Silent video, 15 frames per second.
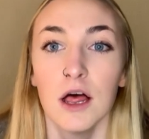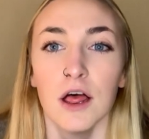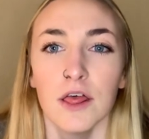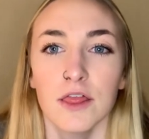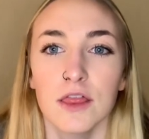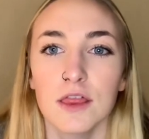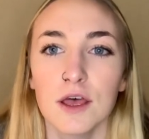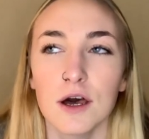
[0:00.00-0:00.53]

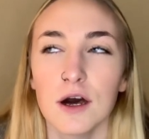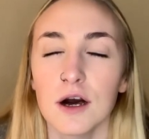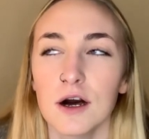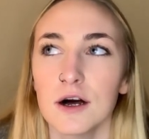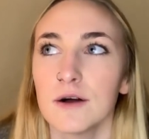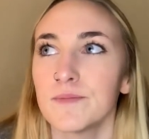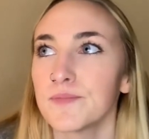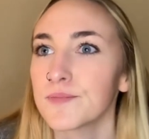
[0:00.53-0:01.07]

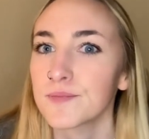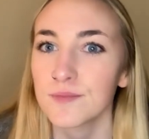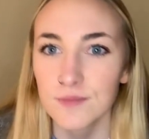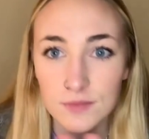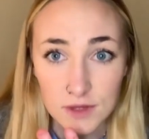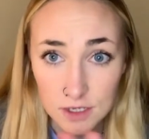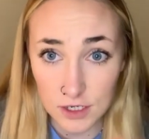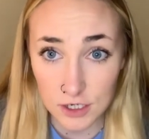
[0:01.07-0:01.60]
the
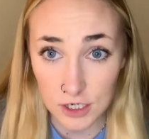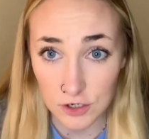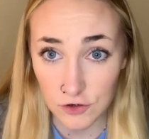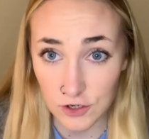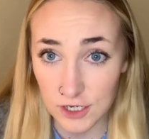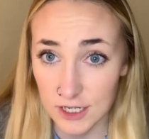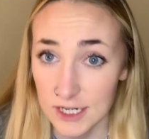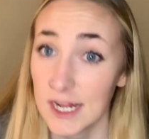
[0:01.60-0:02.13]

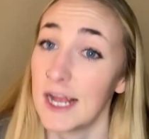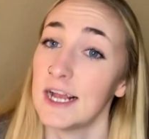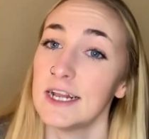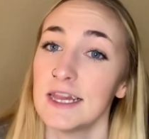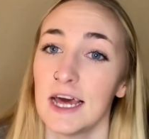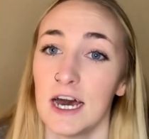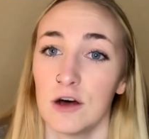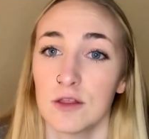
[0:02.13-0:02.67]
country today in the
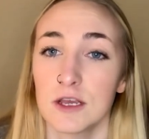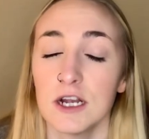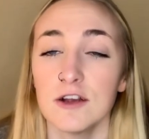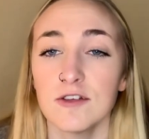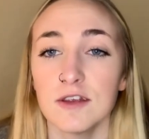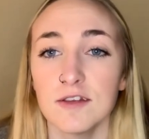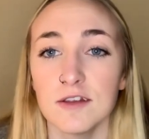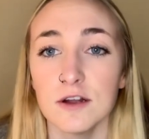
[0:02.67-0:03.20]
healthcare
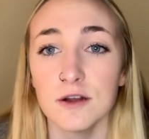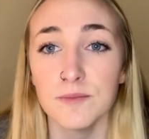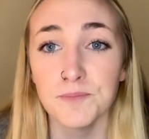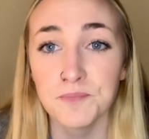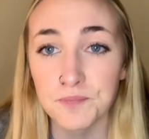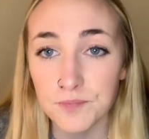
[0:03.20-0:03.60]
system.